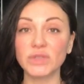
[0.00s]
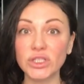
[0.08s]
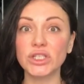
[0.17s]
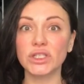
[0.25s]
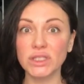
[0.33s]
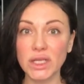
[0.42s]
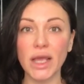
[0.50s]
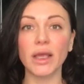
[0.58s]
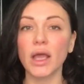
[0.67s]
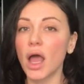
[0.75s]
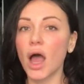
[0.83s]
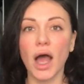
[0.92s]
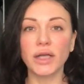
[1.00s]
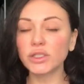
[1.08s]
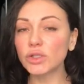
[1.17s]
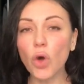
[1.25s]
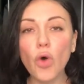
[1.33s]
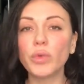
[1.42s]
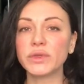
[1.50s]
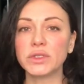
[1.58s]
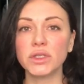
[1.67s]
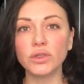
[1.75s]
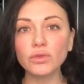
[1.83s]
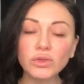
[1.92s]
They just say, I just opened
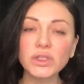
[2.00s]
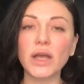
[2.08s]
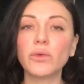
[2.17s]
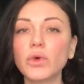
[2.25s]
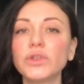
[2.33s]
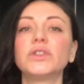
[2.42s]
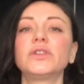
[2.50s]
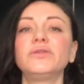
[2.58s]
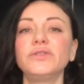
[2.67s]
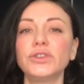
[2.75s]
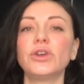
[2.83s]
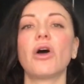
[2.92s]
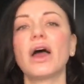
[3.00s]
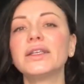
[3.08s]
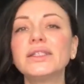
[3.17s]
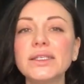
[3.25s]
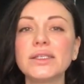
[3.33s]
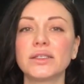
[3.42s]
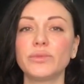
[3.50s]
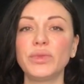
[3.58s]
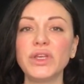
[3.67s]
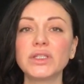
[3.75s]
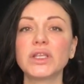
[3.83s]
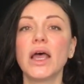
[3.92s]
the news, I watched this video, I see the
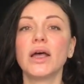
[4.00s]
pics,